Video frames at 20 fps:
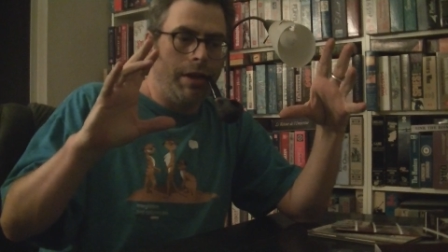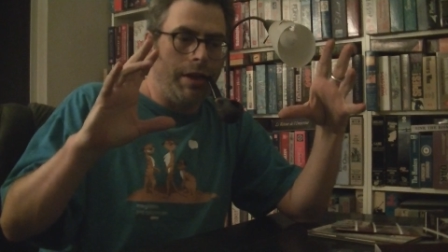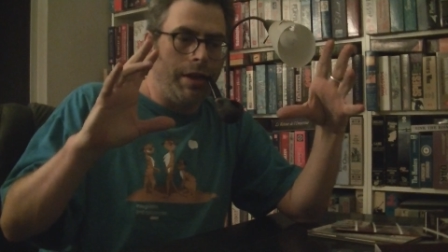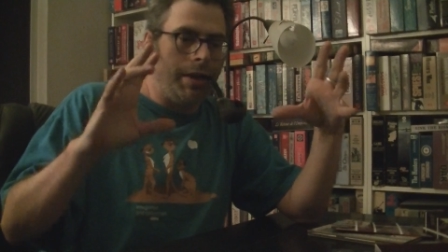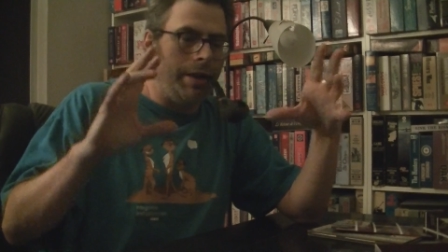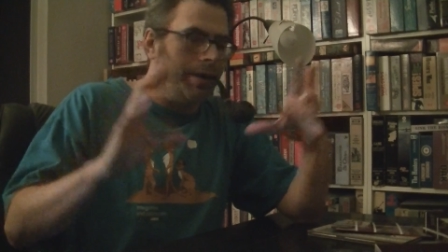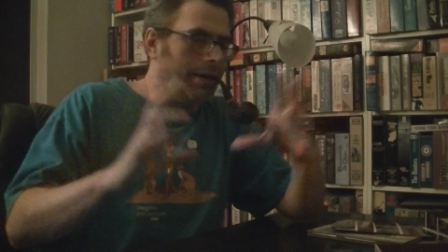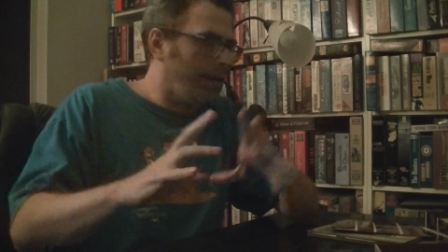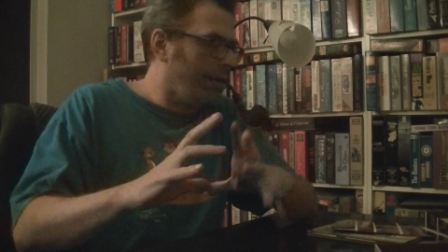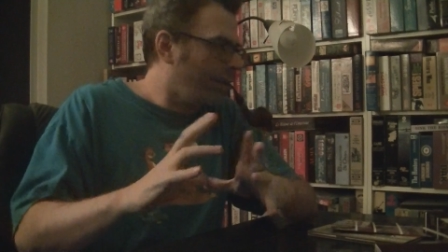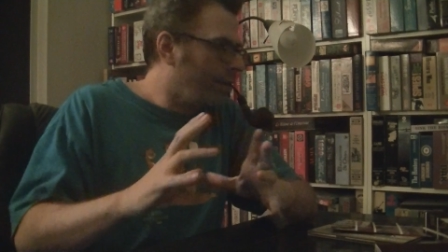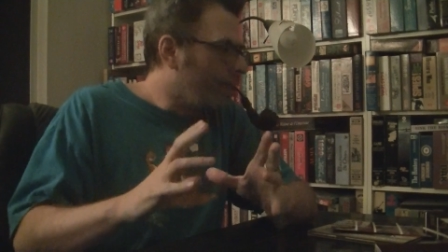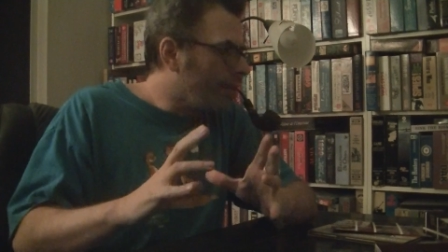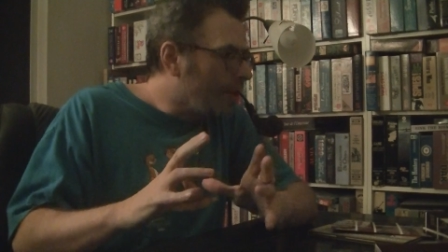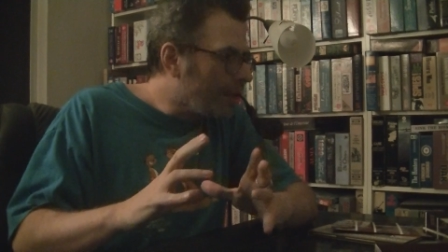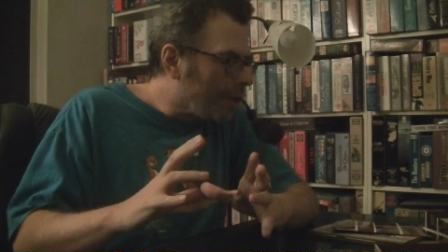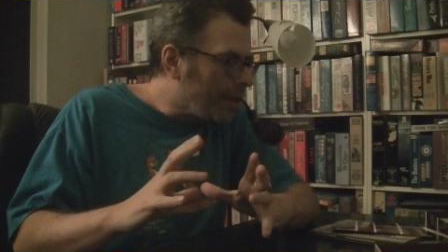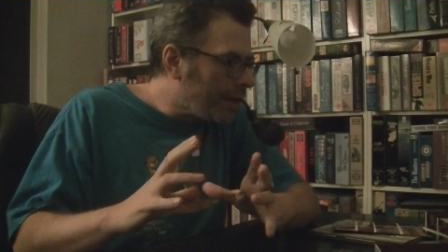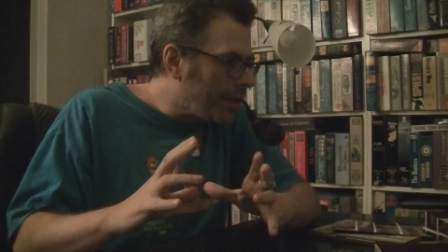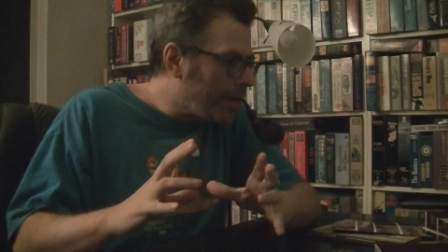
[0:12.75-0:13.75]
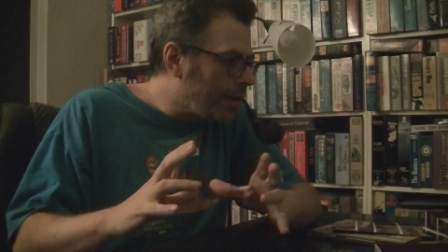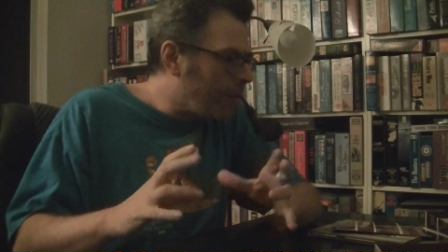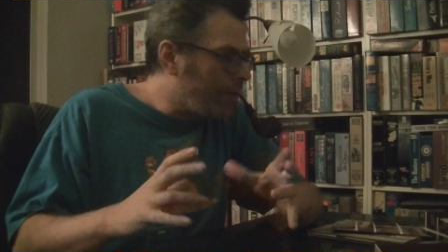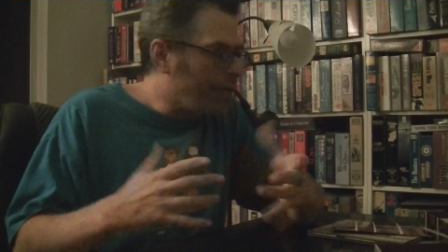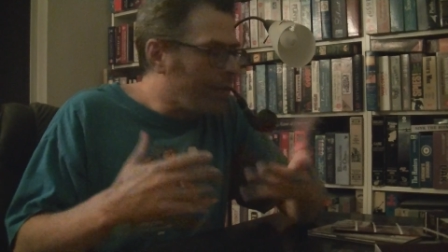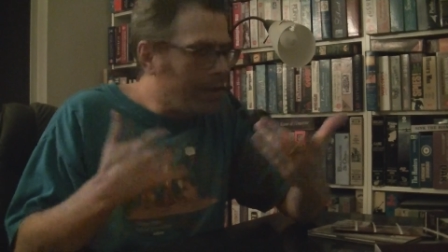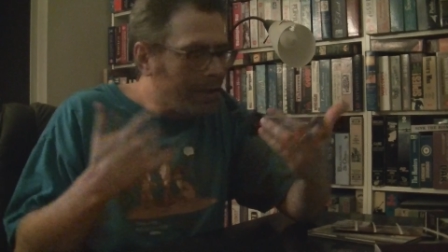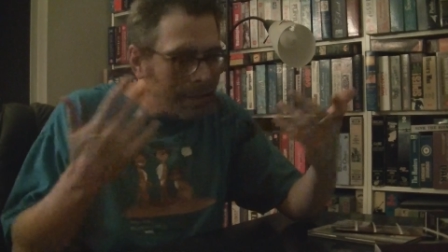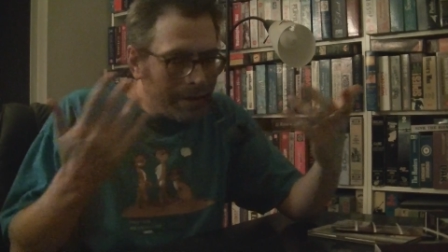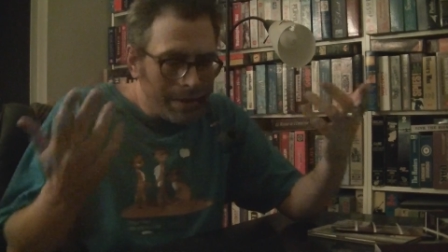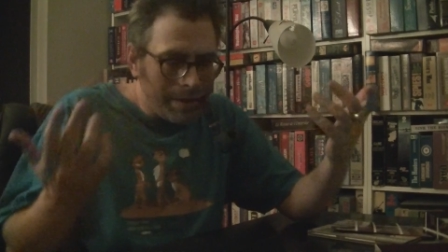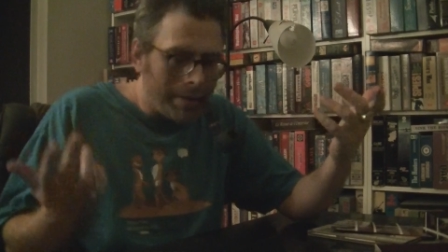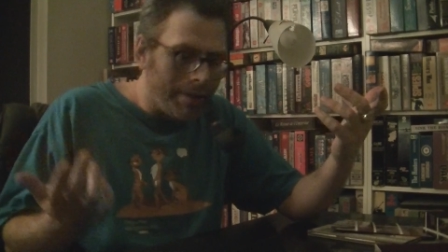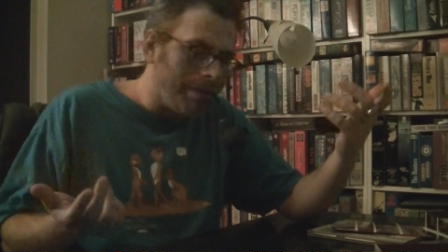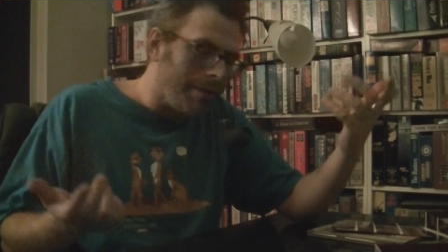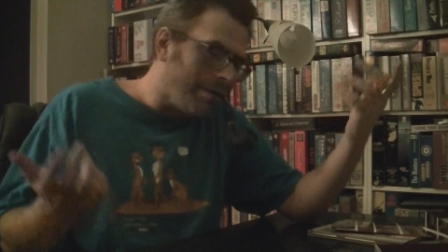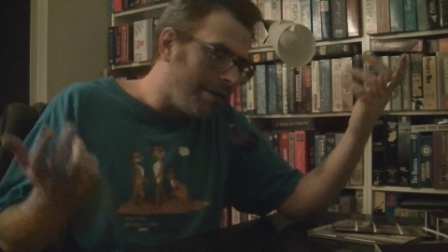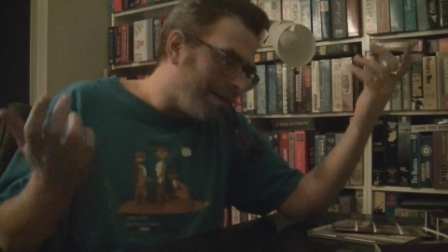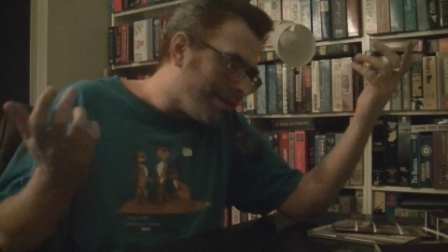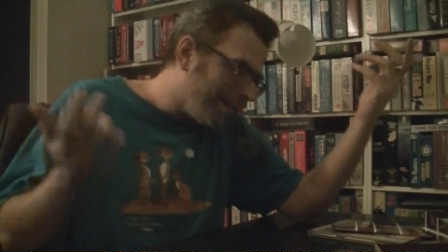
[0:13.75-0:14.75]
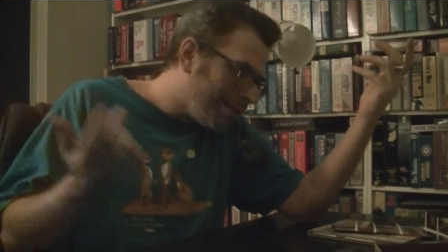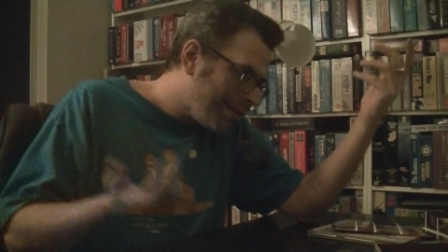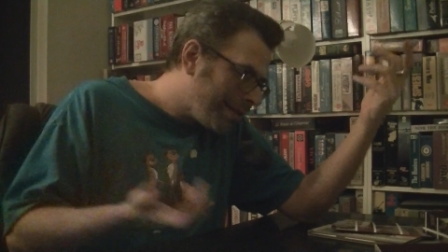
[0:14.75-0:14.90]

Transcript: and distill it down into,